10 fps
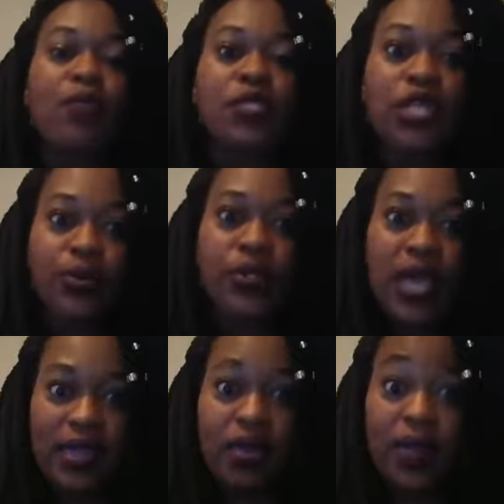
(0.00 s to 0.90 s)
I was
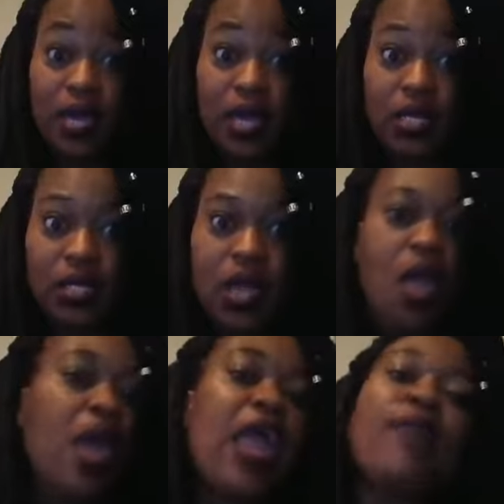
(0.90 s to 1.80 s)
irritated, to be honest.
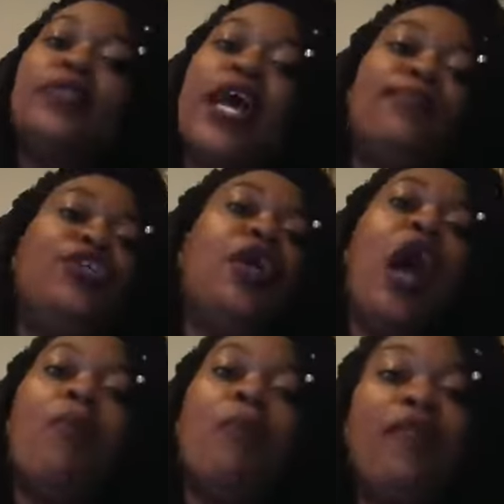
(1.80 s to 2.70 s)
Every time she
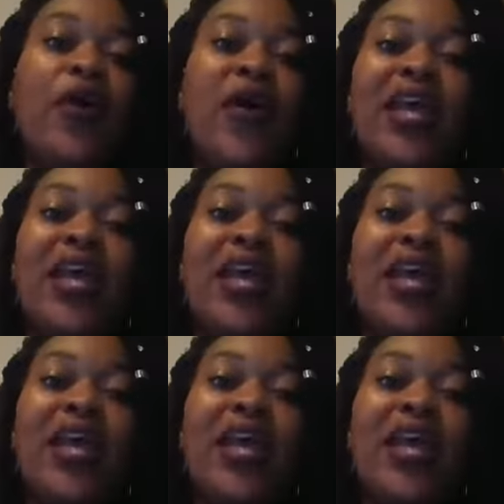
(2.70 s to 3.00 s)
called my phone,